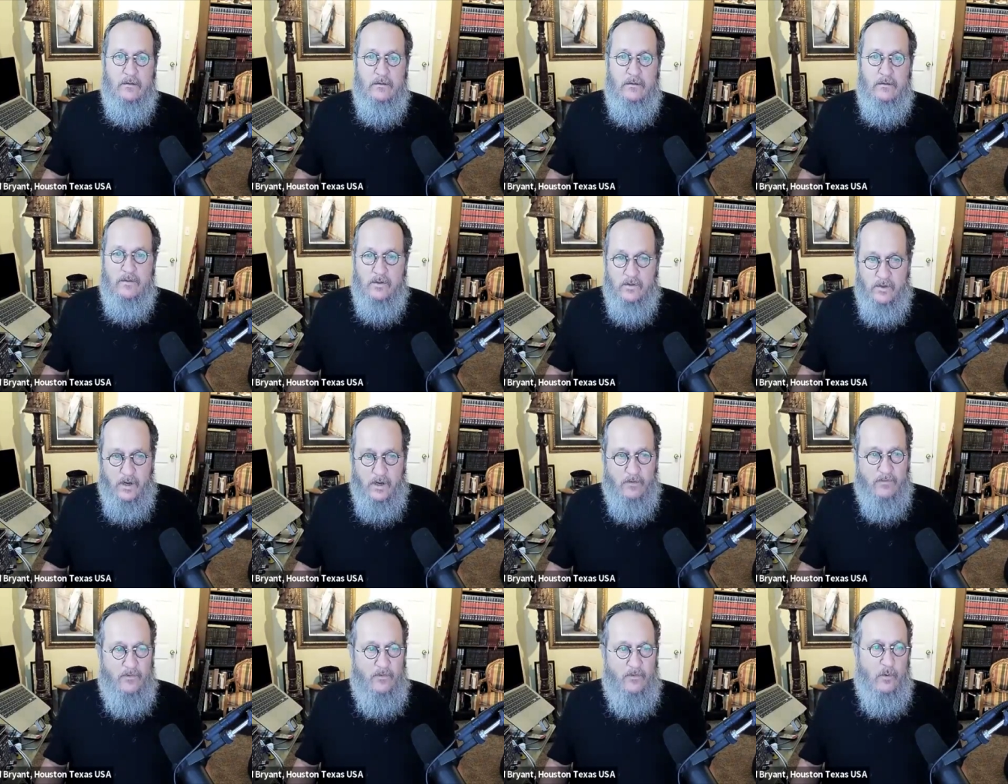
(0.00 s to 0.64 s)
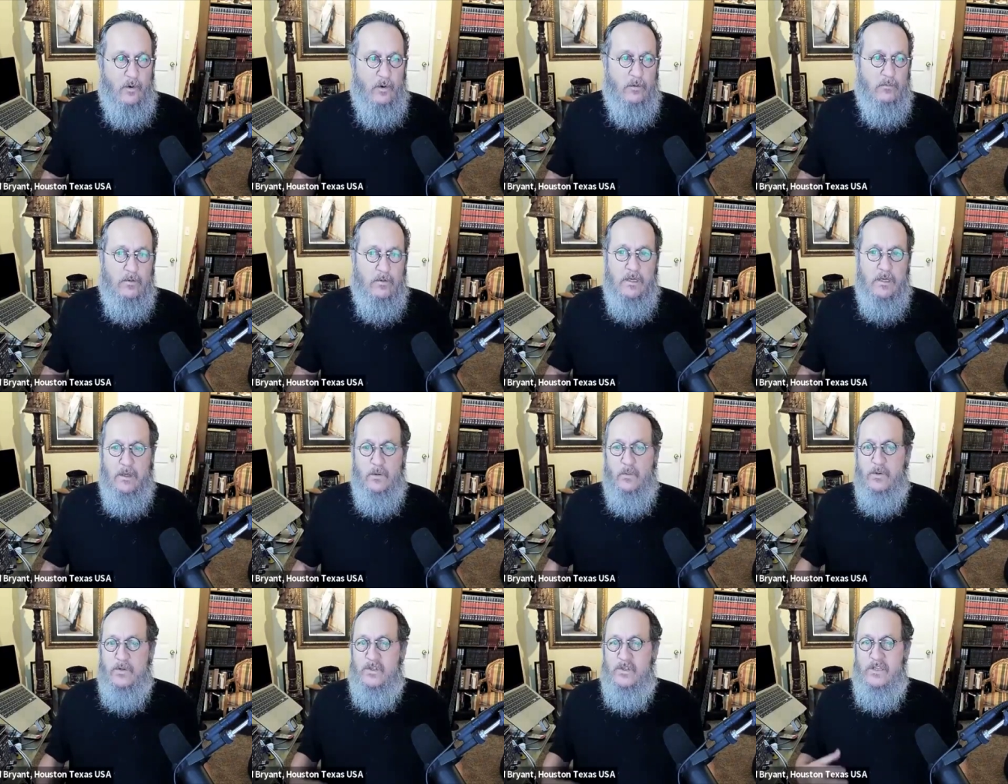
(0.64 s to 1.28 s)
So, therefore,
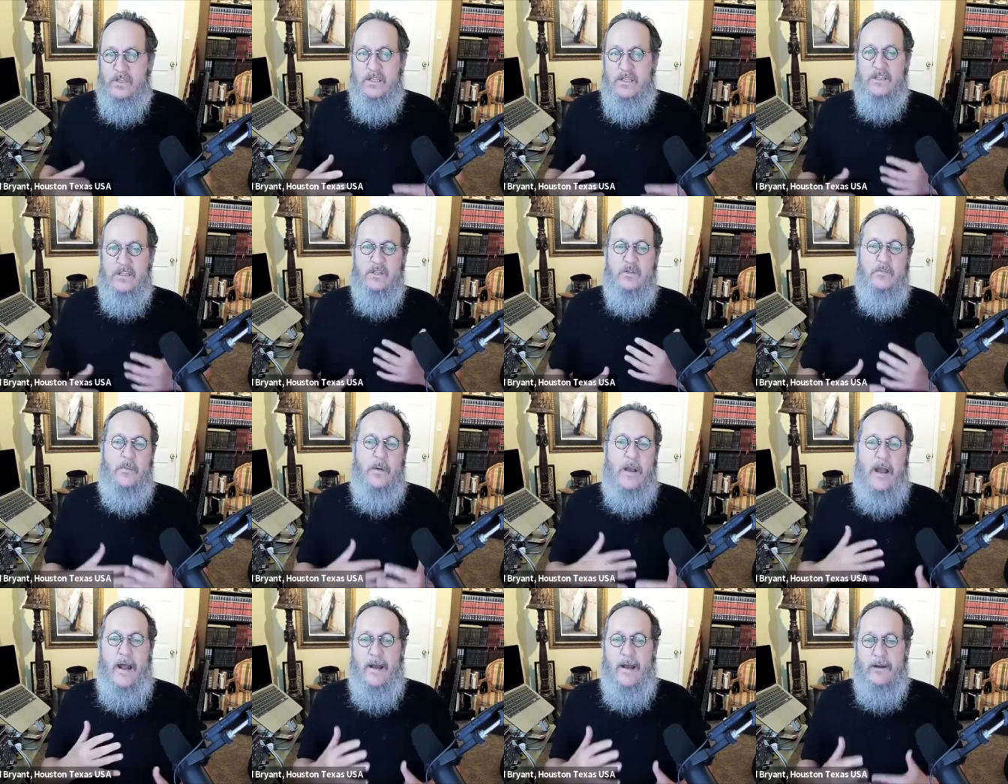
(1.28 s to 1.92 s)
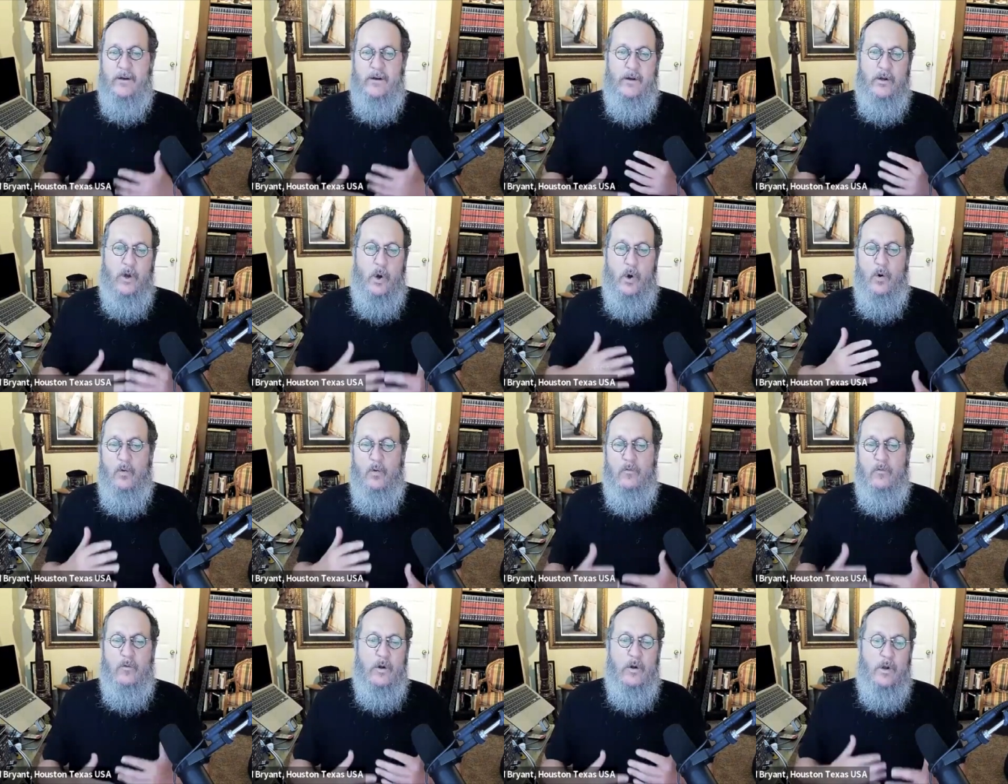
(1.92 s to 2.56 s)
we see this pattern
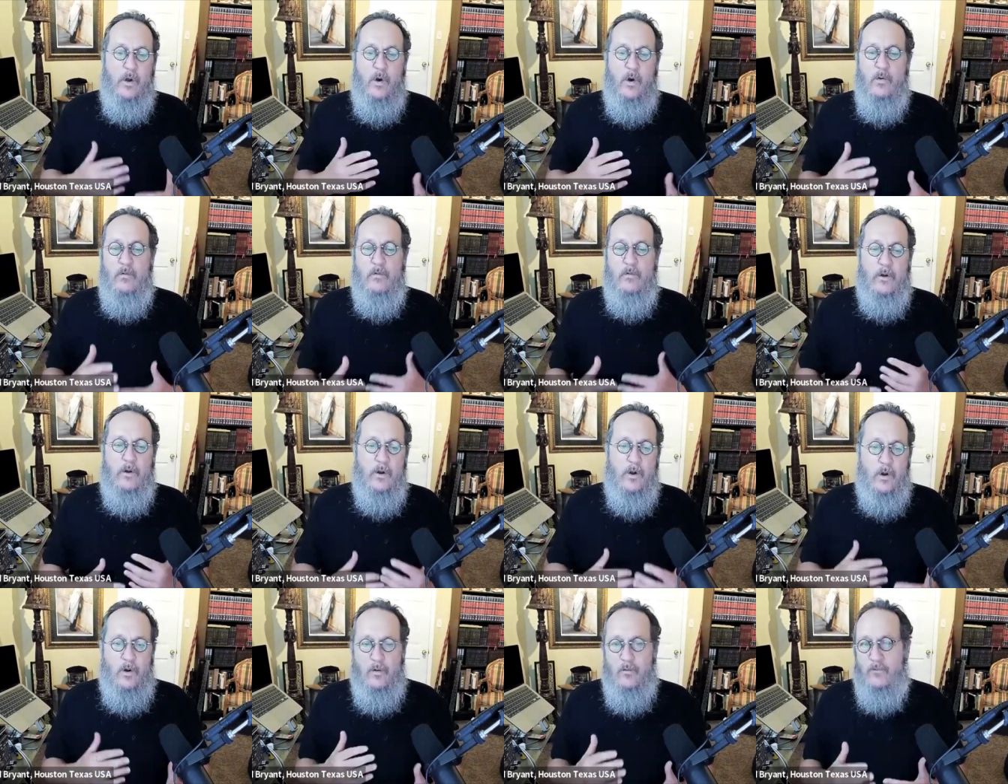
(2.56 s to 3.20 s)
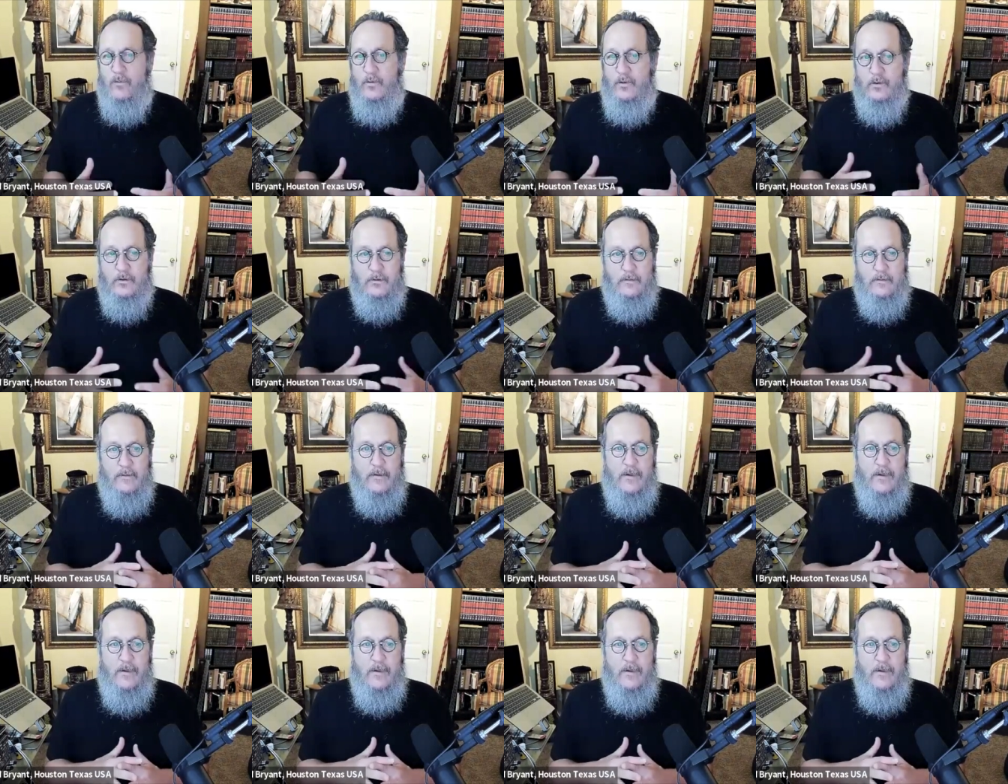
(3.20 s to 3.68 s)
over and over and over.